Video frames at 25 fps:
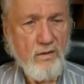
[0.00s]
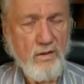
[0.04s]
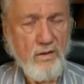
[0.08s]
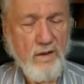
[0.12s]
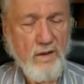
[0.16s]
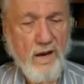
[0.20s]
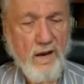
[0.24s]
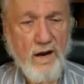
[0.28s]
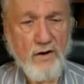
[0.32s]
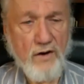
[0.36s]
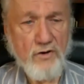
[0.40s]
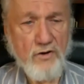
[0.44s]

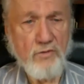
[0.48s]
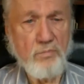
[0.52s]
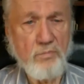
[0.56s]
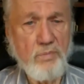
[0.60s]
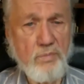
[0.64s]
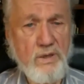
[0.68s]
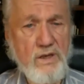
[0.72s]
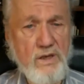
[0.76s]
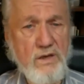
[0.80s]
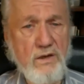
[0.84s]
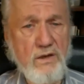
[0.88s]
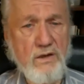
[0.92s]
The outer
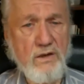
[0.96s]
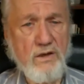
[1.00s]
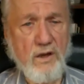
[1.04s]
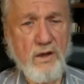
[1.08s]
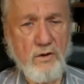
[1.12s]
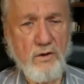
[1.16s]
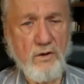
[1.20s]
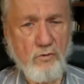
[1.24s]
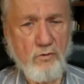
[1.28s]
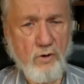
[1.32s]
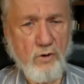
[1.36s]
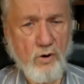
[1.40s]
being
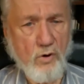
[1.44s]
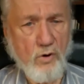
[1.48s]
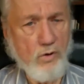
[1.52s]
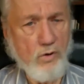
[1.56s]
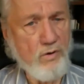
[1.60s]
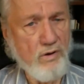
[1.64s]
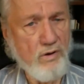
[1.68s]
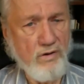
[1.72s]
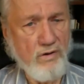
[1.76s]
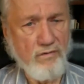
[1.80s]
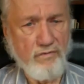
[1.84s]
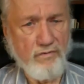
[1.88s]
can
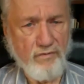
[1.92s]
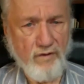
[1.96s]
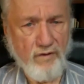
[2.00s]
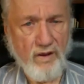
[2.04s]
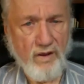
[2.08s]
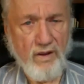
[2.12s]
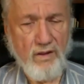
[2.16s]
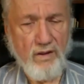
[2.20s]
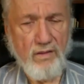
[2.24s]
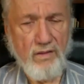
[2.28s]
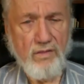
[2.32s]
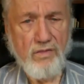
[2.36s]
grow in
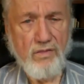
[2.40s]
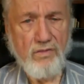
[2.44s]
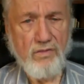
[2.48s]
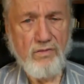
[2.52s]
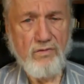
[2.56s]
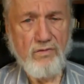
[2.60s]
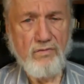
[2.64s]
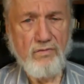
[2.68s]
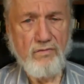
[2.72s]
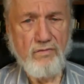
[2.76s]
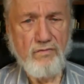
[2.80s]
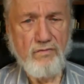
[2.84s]

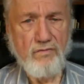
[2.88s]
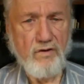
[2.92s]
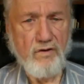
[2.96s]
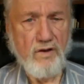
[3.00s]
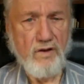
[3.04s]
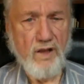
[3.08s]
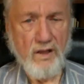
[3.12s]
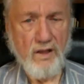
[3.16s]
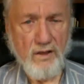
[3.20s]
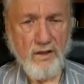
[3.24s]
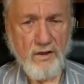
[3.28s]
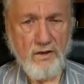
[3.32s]
faith,
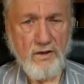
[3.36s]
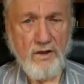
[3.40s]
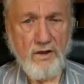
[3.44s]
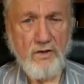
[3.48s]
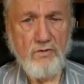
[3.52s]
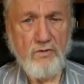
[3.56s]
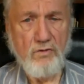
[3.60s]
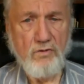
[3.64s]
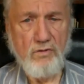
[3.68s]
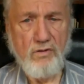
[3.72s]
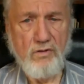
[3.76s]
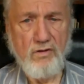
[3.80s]
fidelity
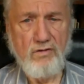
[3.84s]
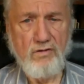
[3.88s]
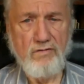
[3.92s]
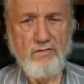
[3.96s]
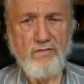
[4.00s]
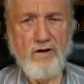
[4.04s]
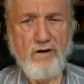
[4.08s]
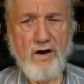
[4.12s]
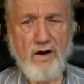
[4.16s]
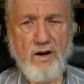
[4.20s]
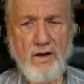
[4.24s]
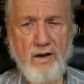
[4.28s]
to the
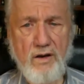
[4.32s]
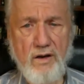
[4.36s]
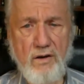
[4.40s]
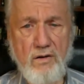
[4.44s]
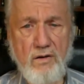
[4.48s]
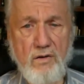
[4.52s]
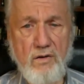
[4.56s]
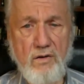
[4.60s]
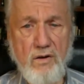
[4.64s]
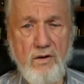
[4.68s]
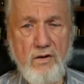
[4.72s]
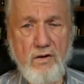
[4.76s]

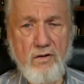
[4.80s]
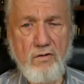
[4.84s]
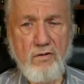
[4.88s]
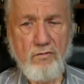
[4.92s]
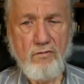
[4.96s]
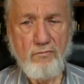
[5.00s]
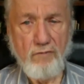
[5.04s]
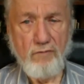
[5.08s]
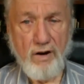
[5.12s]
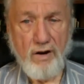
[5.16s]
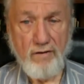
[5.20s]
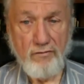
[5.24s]
divine,
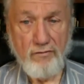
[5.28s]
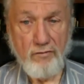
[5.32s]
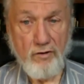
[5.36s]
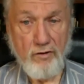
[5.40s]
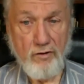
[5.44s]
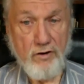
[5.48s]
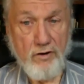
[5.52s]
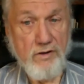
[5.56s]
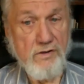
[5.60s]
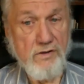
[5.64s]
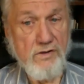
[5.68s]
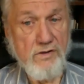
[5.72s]

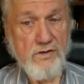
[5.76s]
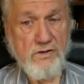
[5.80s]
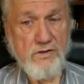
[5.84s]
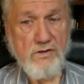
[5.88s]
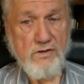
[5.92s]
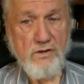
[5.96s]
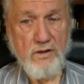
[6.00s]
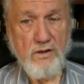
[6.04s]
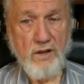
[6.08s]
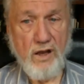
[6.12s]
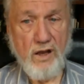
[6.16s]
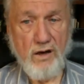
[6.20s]

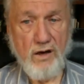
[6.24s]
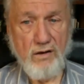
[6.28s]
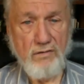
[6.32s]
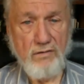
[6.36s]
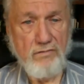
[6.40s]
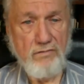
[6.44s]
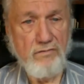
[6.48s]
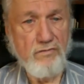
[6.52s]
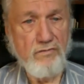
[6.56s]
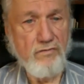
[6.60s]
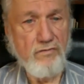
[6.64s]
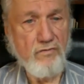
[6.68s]
reverence,
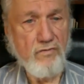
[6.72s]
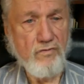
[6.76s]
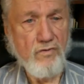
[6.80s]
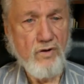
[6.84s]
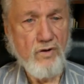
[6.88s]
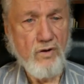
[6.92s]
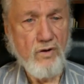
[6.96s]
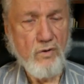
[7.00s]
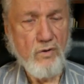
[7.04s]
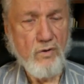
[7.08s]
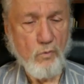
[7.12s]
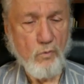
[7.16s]
love,
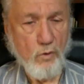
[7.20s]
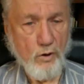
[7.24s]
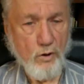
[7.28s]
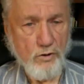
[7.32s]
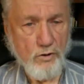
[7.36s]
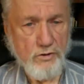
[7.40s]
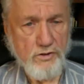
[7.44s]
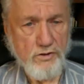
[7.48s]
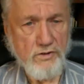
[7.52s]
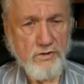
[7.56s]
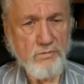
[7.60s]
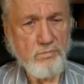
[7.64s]

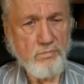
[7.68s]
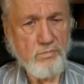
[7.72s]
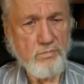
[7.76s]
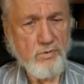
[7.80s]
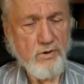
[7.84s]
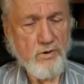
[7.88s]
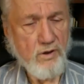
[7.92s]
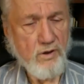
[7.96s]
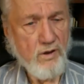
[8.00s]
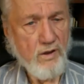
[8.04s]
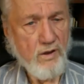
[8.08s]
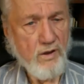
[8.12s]
worship,
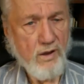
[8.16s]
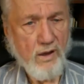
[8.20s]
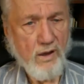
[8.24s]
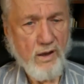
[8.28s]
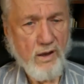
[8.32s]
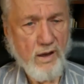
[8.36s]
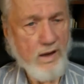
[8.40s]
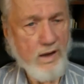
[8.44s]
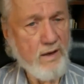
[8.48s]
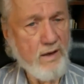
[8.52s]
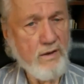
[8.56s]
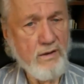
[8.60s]

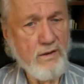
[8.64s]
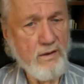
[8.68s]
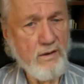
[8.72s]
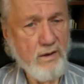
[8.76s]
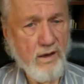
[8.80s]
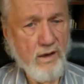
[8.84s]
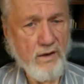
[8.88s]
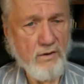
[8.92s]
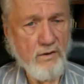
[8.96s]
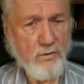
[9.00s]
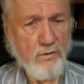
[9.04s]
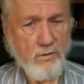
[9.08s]
and
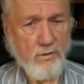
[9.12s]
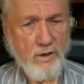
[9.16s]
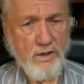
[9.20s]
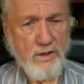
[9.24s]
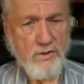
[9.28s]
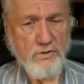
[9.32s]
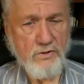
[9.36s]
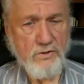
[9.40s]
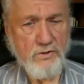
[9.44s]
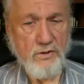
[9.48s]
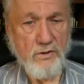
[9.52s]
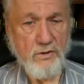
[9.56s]

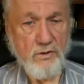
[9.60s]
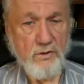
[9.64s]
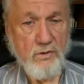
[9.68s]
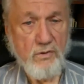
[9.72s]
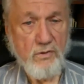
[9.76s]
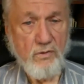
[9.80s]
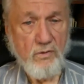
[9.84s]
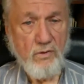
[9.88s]
adoration.